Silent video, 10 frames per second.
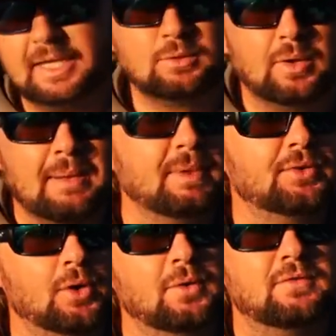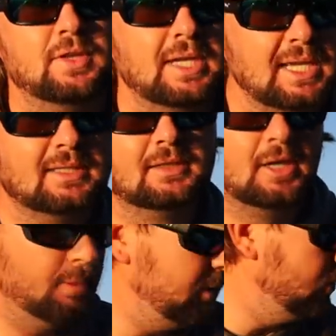that's what I'm gonna be throwing for the next
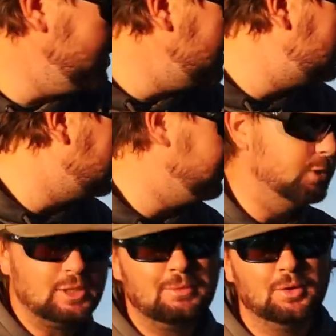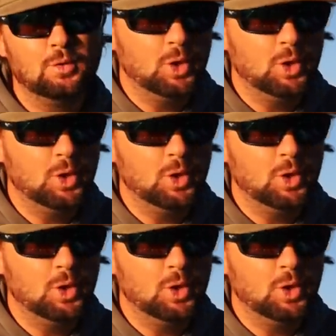couple of weeks. So if y'all see me on the